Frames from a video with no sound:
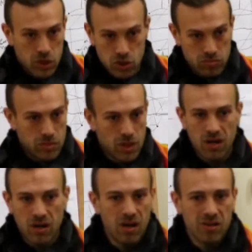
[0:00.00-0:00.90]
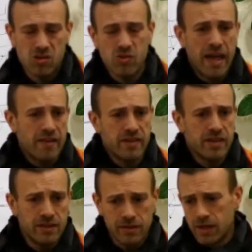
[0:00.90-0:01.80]
just, I don't know, it's too
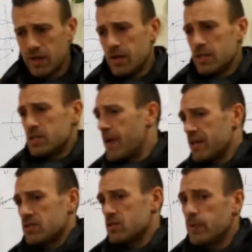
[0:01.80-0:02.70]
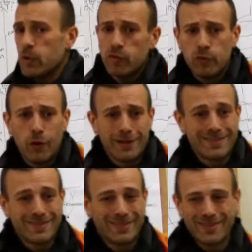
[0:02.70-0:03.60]
heavy, and Sebastian's beautiful
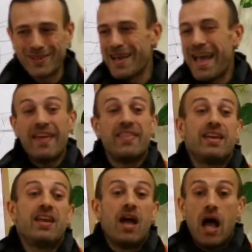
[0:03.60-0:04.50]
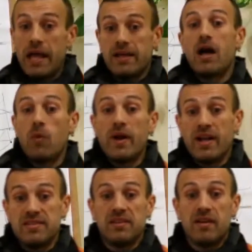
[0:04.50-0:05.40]
voice or whatever else. And then I
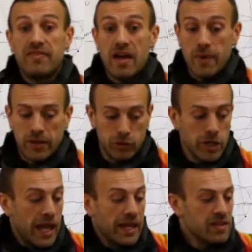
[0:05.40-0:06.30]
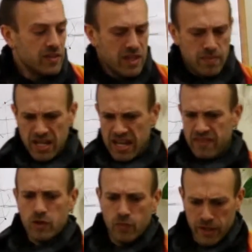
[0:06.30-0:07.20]
went on to love that record. And even they made a
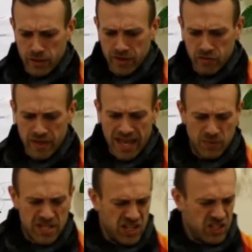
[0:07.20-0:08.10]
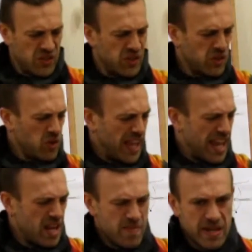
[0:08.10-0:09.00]
heavier record after that, which had a song called
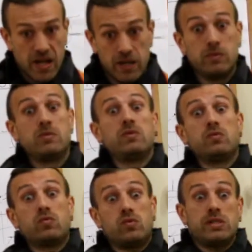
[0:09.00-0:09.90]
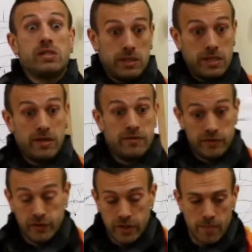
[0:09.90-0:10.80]
Enemy on it, which was really
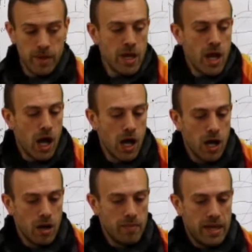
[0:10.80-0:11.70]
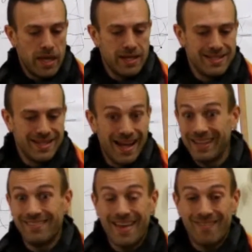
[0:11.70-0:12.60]
heavy for them. And
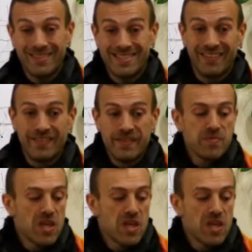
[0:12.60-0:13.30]
I love that one too.